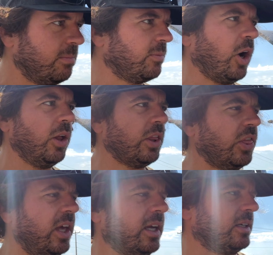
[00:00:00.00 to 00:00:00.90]
all the
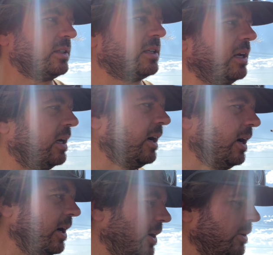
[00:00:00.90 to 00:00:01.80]
things.
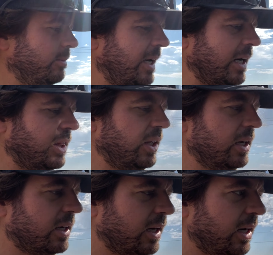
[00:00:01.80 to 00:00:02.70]
Um, and I
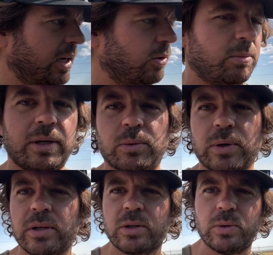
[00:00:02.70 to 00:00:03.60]
think uh, it would be
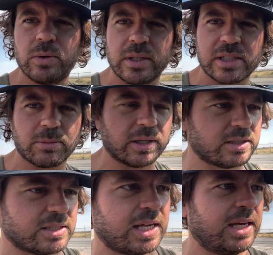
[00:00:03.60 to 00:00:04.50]
really cool in someone
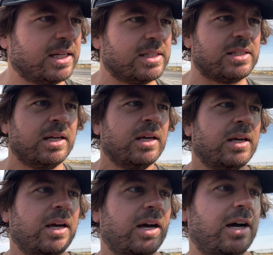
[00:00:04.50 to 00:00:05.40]
else's hands.
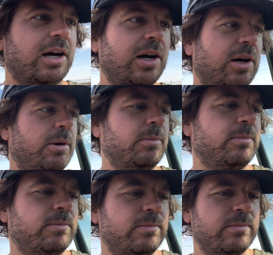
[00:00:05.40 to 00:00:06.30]
Um,
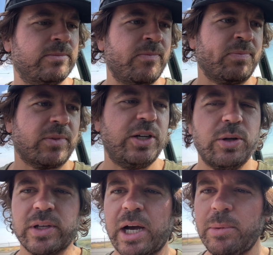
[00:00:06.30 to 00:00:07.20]
You know,
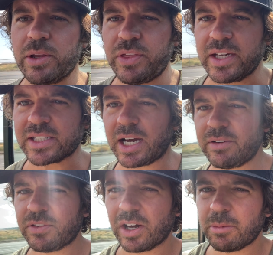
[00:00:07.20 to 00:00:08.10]
the couple of things I've
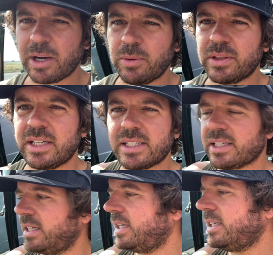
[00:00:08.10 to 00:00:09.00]
thought about with this
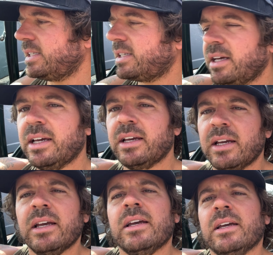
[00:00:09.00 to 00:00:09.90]
is
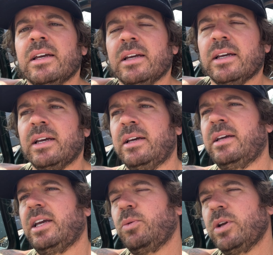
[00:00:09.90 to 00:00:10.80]

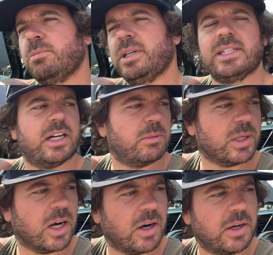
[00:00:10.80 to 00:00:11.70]
it wouldn't be terribly
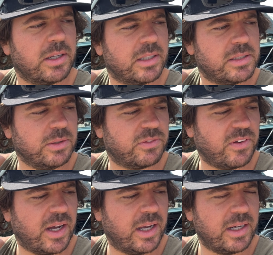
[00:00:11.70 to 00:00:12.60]
hard to
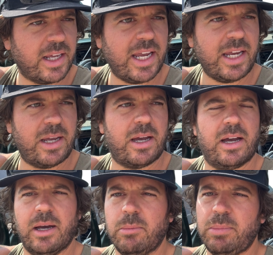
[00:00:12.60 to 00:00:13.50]
find a
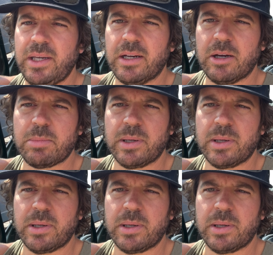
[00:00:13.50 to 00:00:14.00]
uh, beat up,